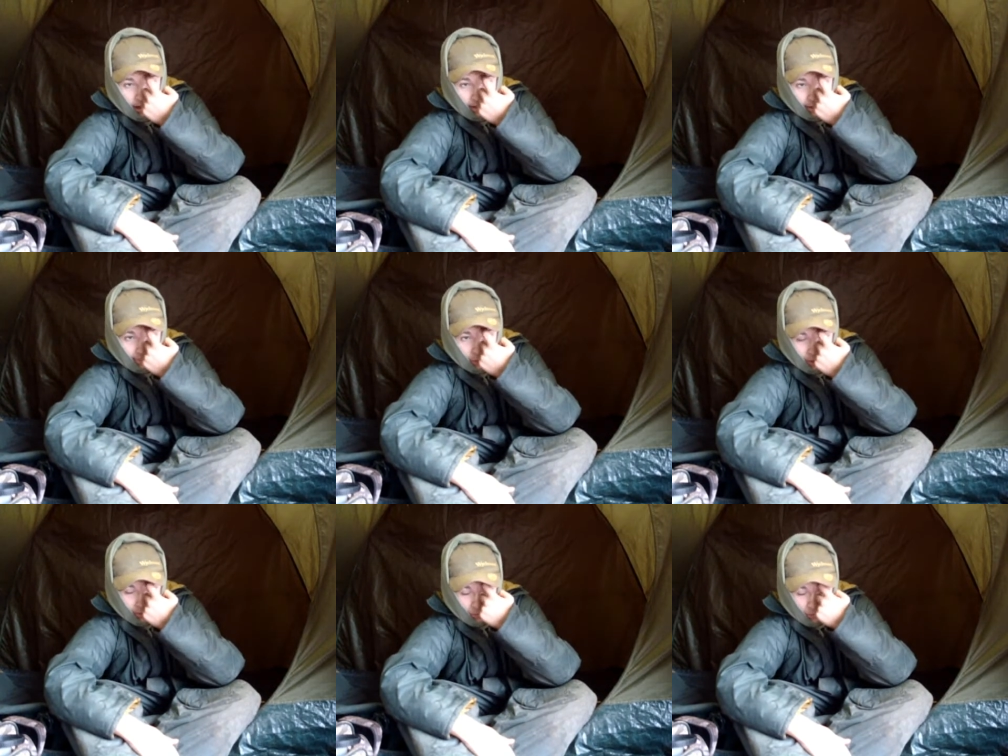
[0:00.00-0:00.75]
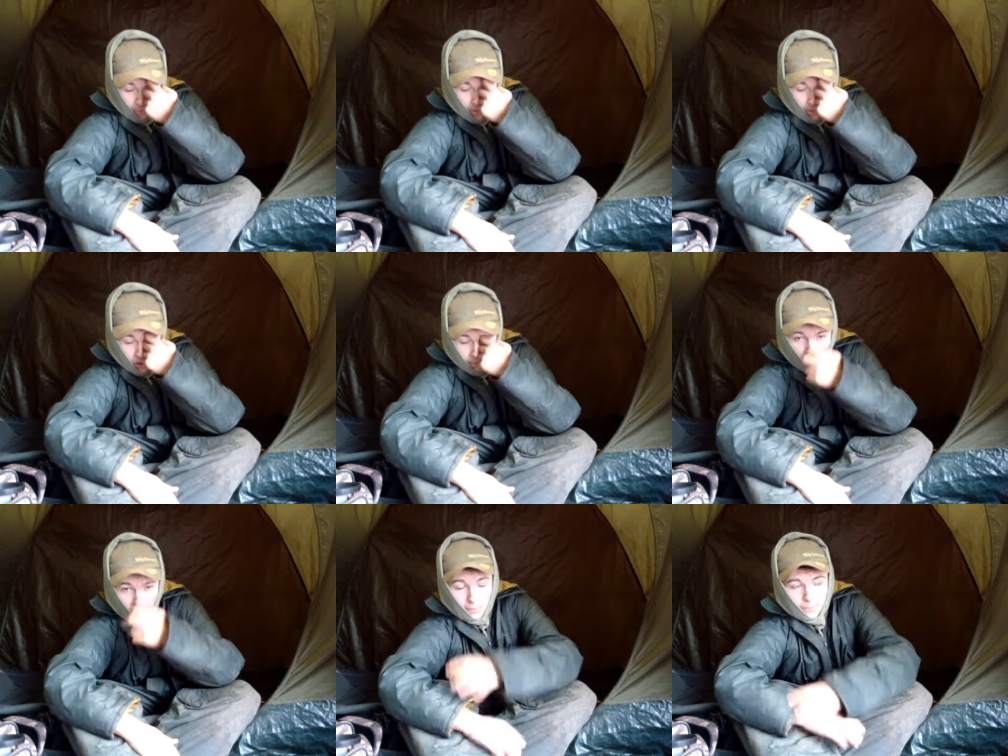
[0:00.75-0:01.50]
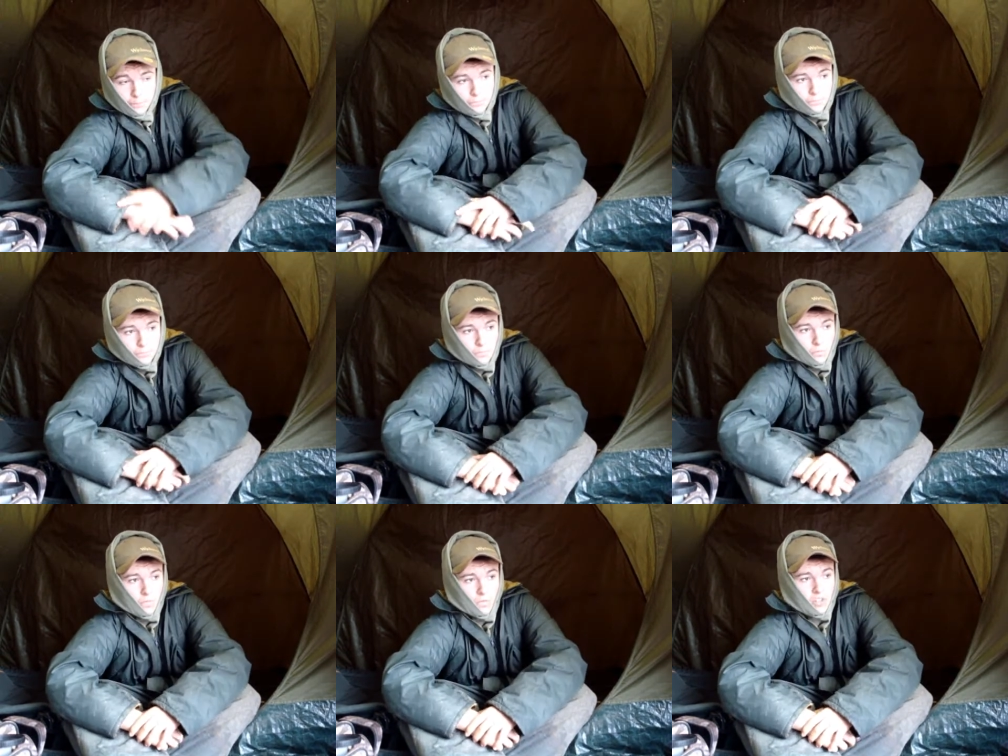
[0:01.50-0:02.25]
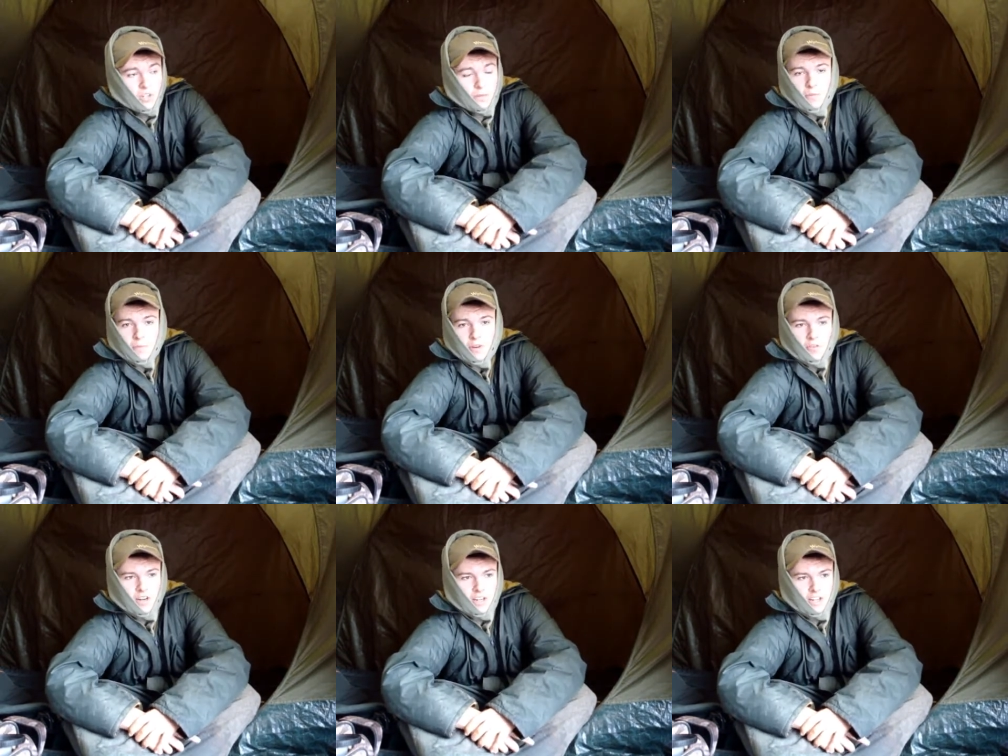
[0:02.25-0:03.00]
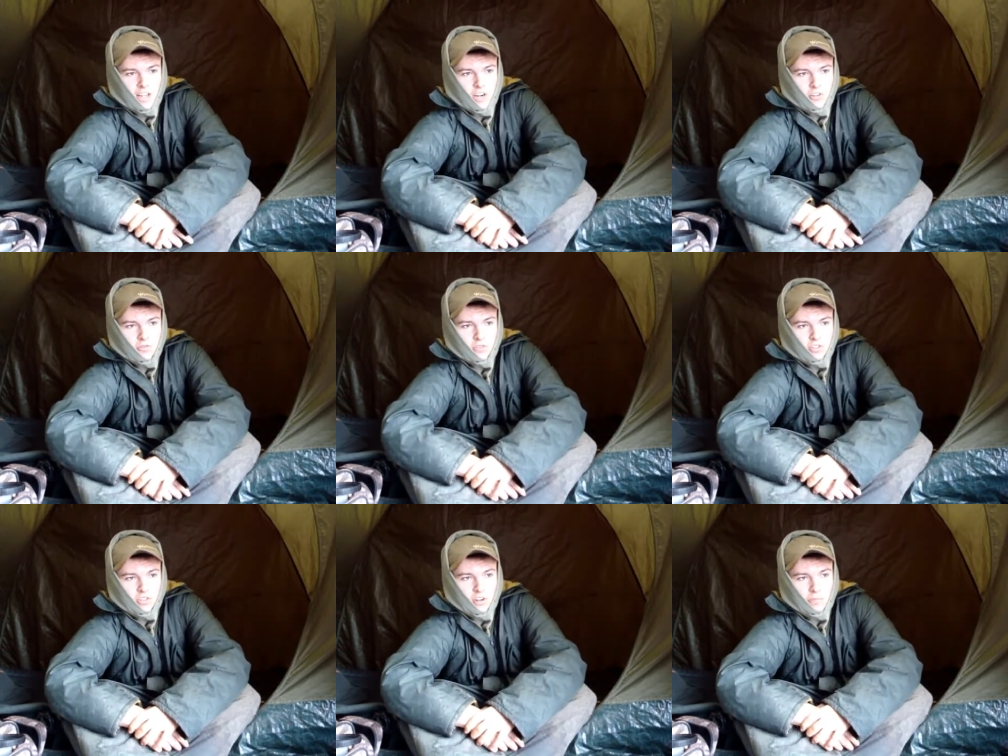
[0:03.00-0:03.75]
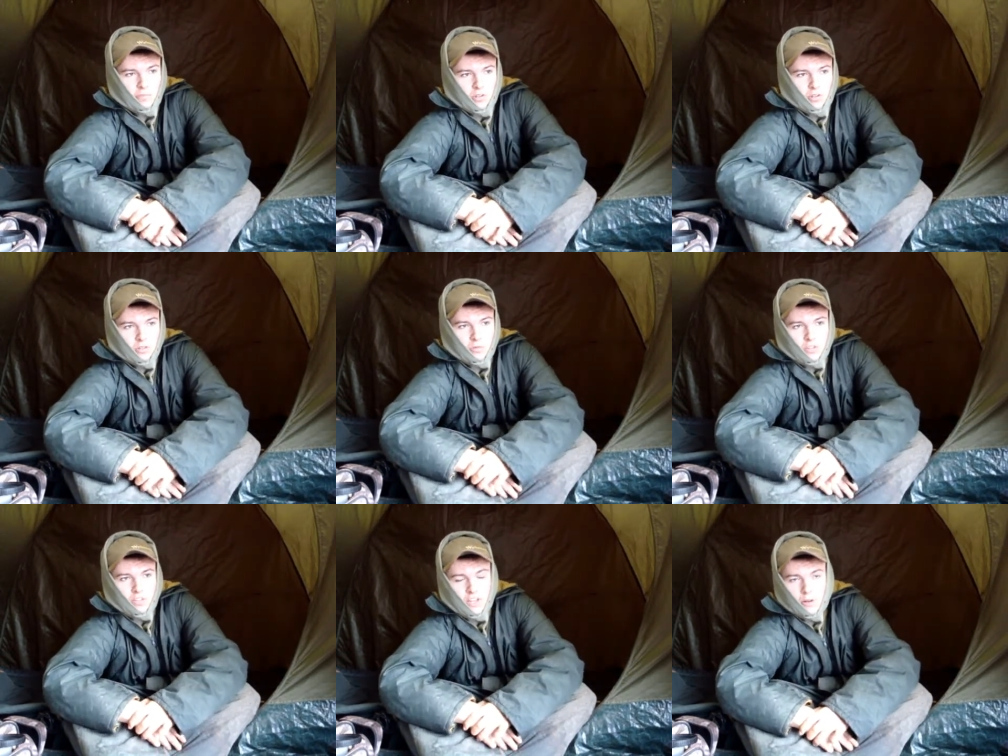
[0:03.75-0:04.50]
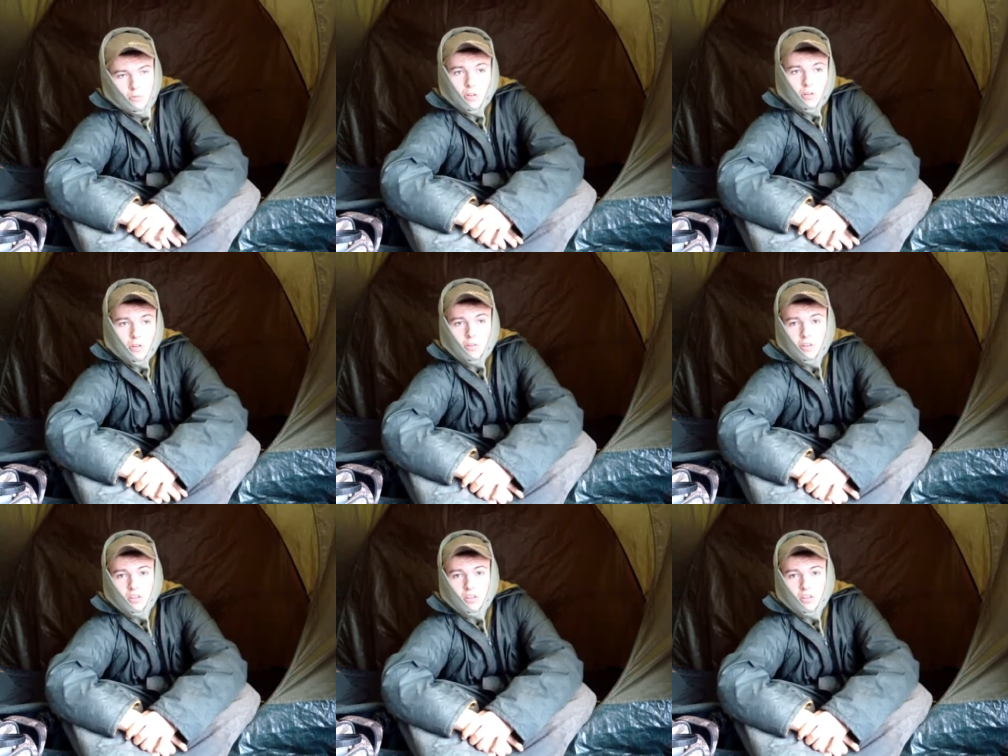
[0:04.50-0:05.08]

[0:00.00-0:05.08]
There's a few small fish, but except the mirror had a gash on its side, but I sorted out the